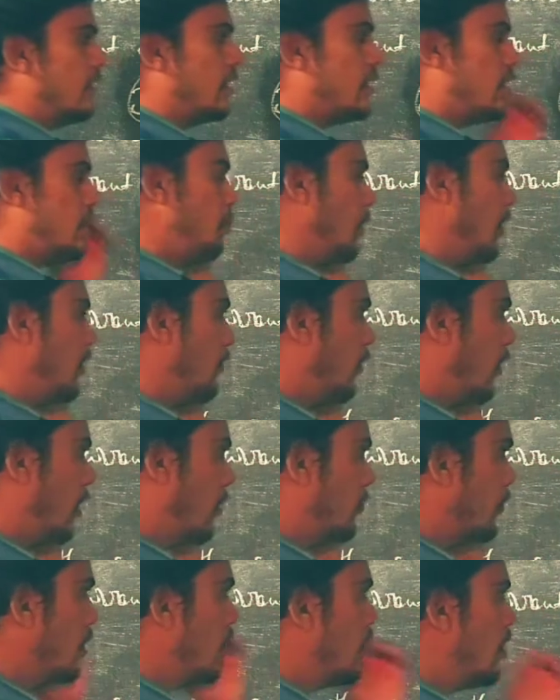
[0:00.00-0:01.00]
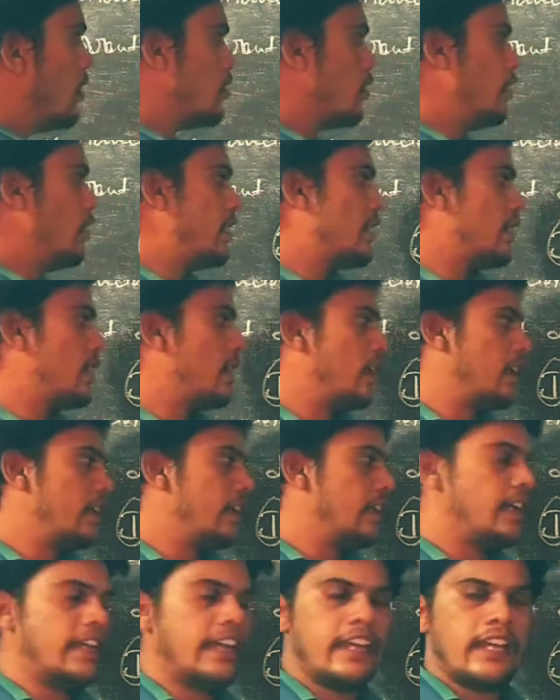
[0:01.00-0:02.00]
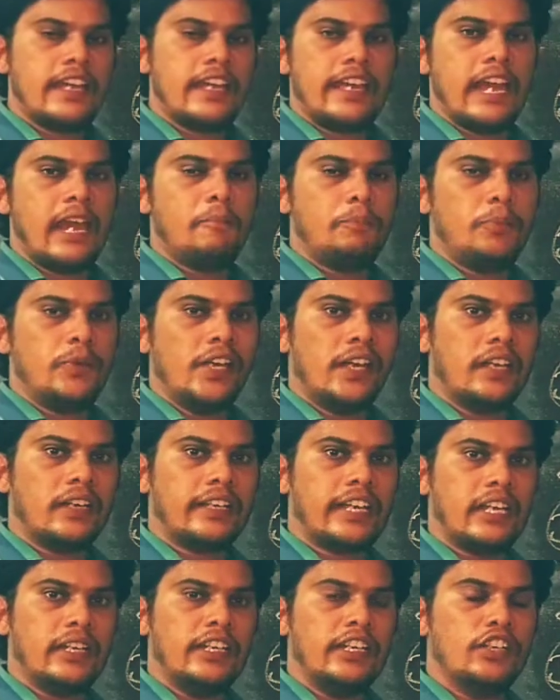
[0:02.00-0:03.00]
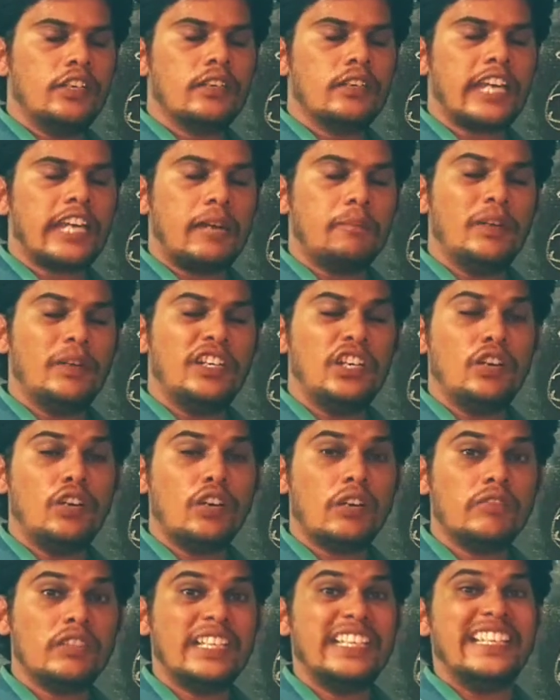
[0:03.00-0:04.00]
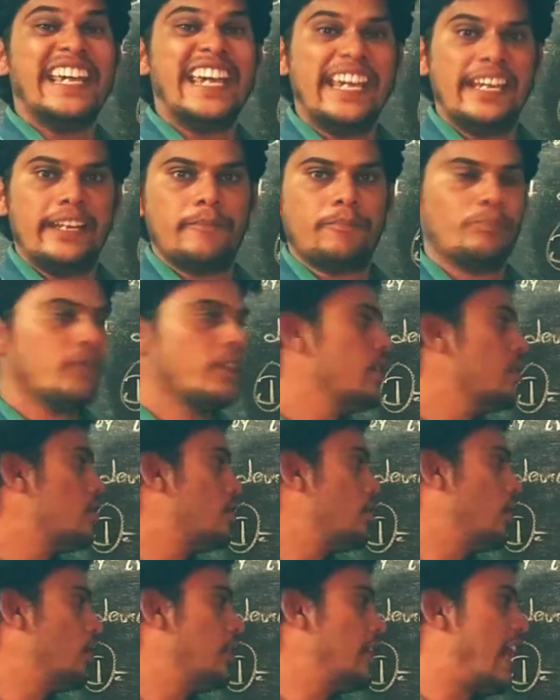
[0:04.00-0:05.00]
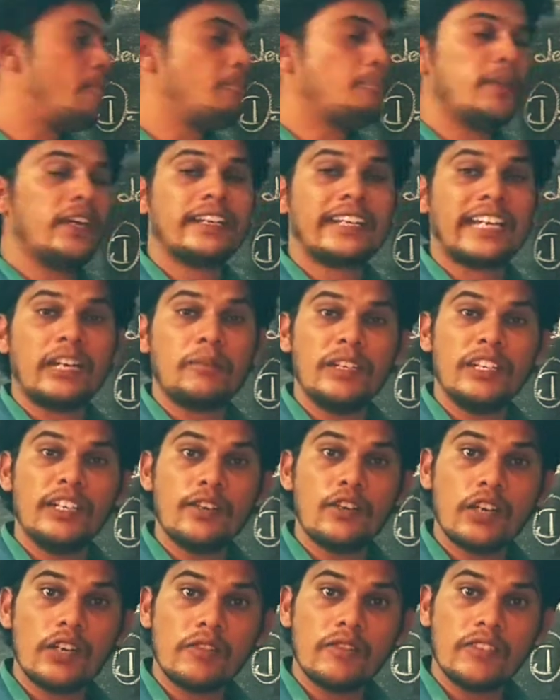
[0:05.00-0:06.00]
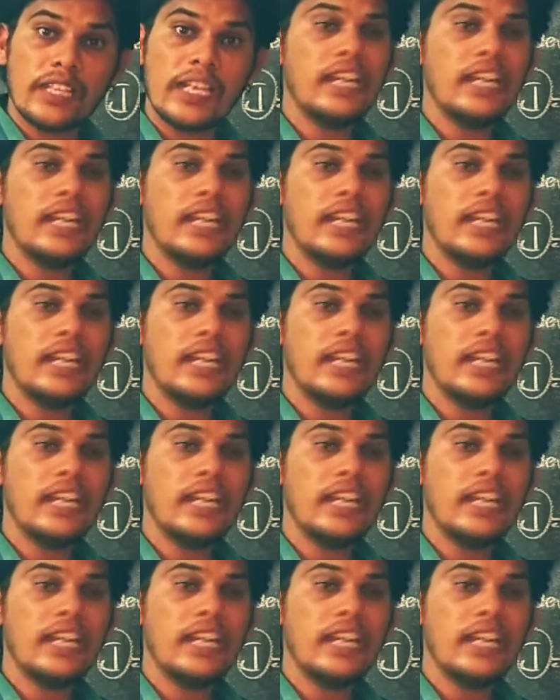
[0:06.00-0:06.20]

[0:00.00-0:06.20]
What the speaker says: in the simpler form. So ampere can be denoted with A. So ampere can be denoted with